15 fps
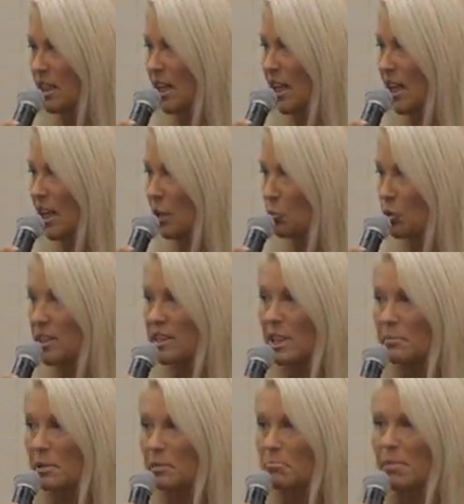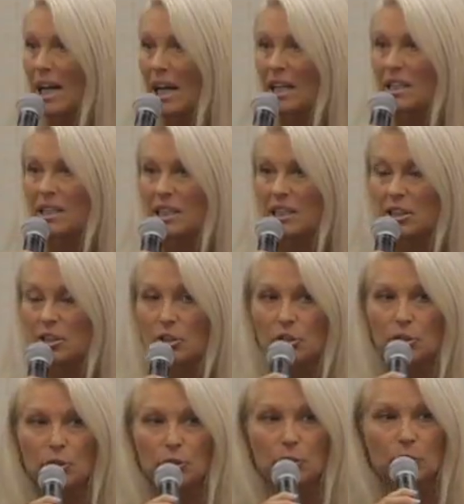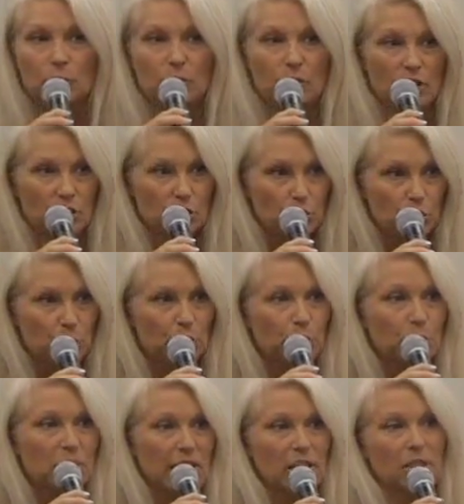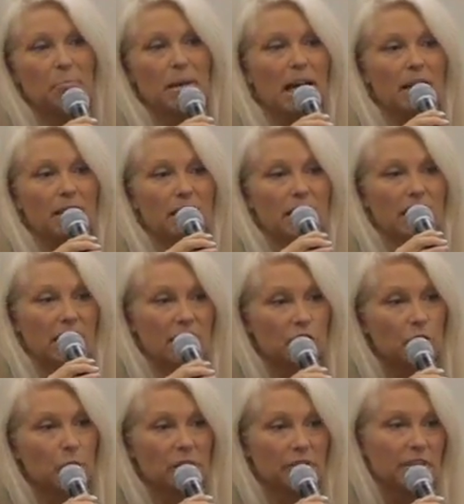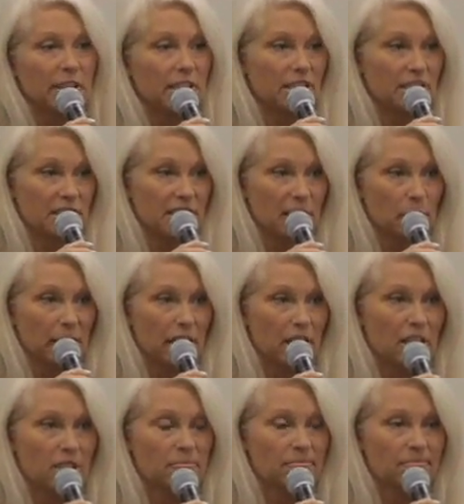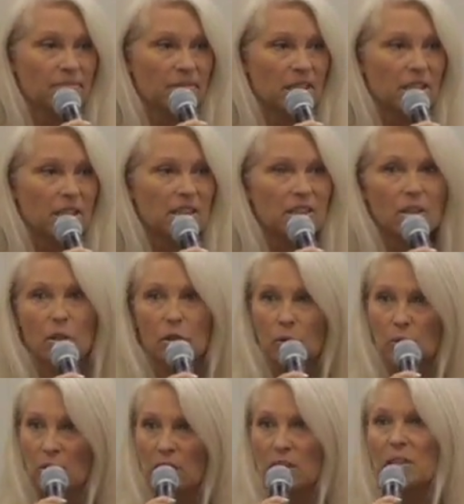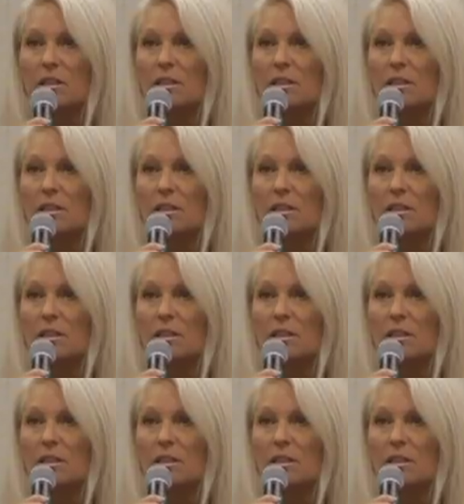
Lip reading: And we're stepping back into the true telepathic, intuitive healers that we are. So